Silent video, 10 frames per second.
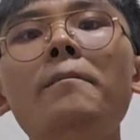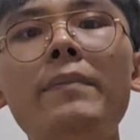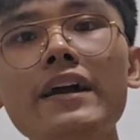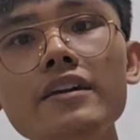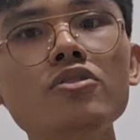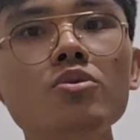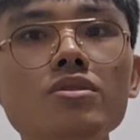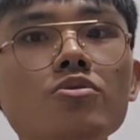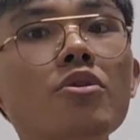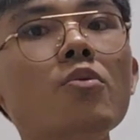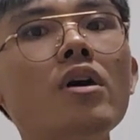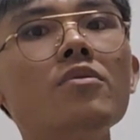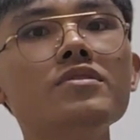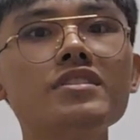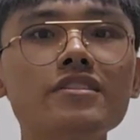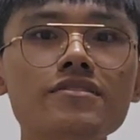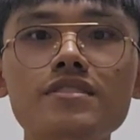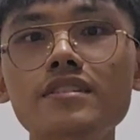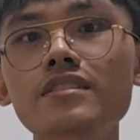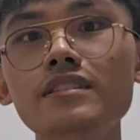Back in 2021, we start to
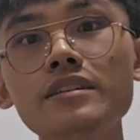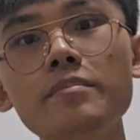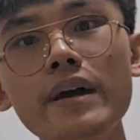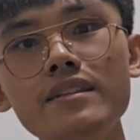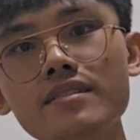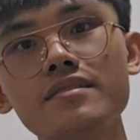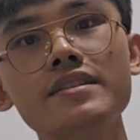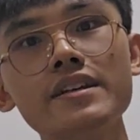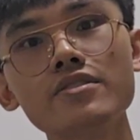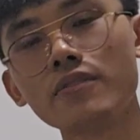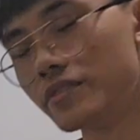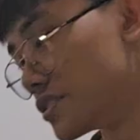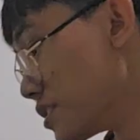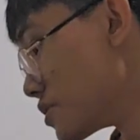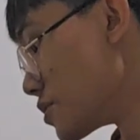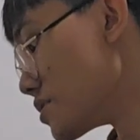see the immense success of the Tissot